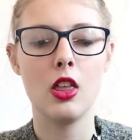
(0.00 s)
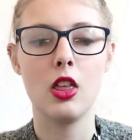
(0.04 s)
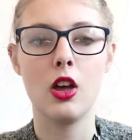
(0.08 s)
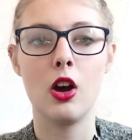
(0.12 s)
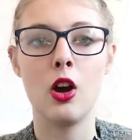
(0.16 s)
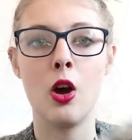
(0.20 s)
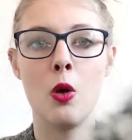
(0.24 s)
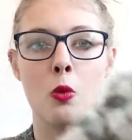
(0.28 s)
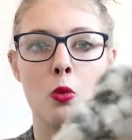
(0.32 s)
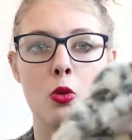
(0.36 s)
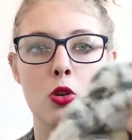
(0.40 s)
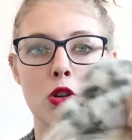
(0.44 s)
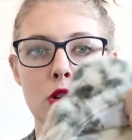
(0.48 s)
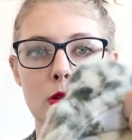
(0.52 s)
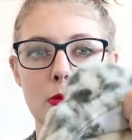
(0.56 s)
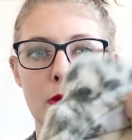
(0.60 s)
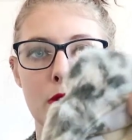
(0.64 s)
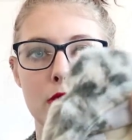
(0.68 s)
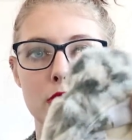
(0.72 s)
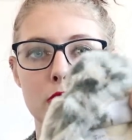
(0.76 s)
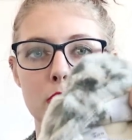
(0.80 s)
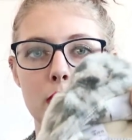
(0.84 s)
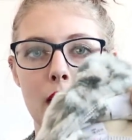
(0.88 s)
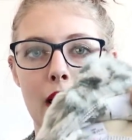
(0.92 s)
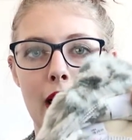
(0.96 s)
the hot water
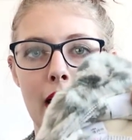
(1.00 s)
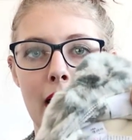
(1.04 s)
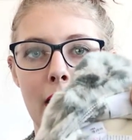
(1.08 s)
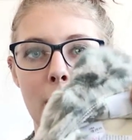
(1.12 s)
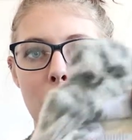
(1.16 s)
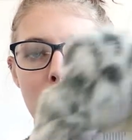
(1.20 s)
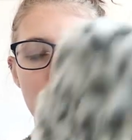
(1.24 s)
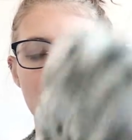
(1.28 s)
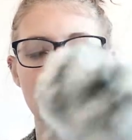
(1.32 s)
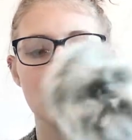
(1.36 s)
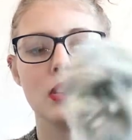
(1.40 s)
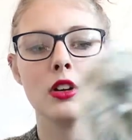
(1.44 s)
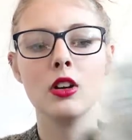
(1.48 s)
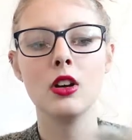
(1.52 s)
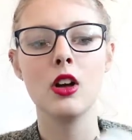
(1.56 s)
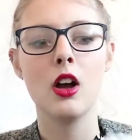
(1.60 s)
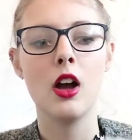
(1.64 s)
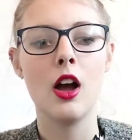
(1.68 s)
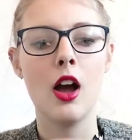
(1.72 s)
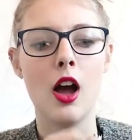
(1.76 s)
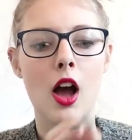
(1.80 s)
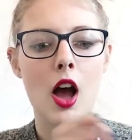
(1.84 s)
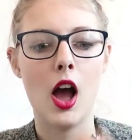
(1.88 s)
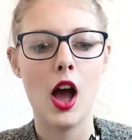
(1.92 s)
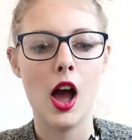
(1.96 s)
bottle out
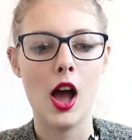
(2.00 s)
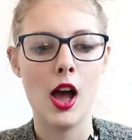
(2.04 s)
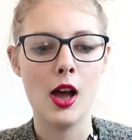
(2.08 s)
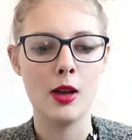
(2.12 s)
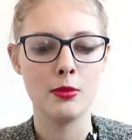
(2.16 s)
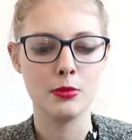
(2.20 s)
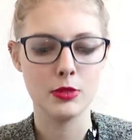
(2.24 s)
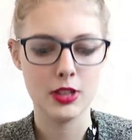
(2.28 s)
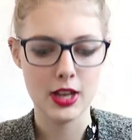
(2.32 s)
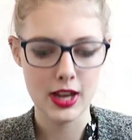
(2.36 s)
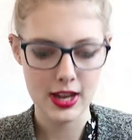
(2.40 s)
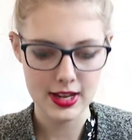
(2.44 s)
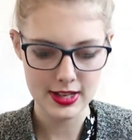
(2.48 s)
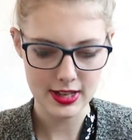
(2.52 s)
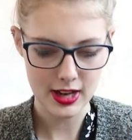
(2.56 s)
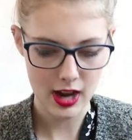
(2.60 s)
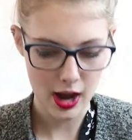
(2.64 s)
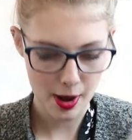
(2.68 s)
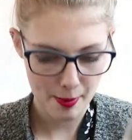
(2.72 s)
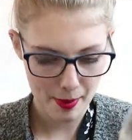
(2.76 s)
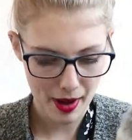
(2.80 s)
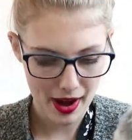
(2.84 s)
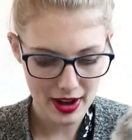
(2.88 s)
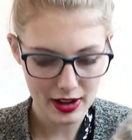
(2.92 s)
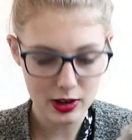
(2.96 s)
um, to heat it up.